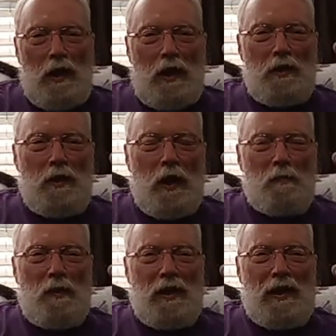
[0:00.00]
ended
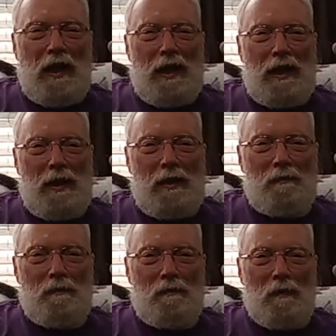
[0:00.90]
up in a
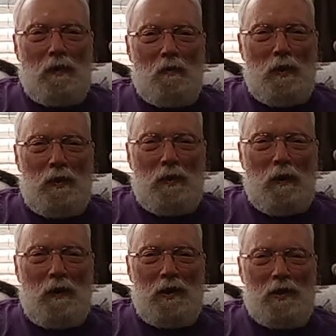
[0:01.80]
cave with
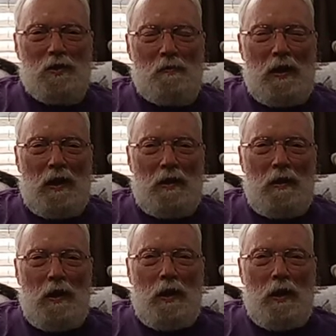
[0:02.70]
all his men